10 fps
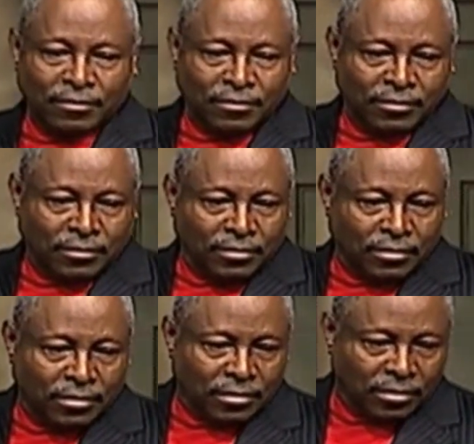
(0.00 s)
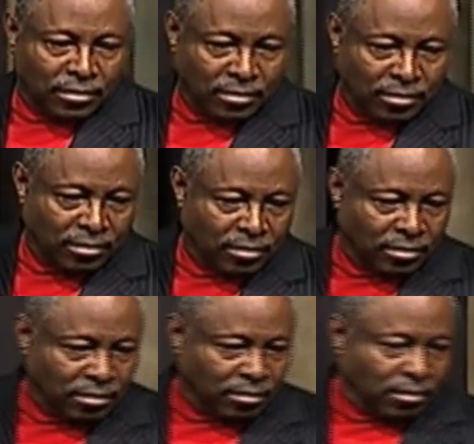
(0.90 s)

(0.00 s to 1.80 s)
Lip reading: Nobody speaks.